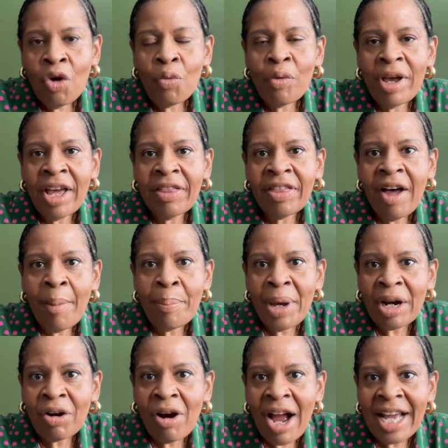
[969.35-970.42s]
with a
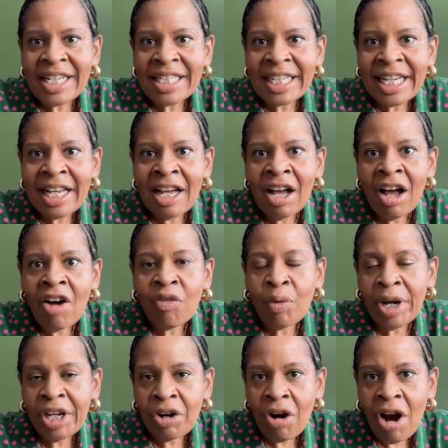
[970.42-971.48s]
better idea of
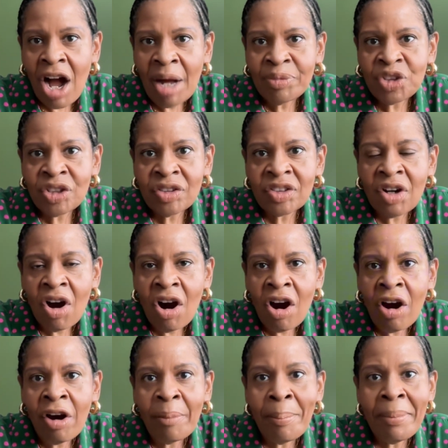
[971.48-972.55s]
what your options are.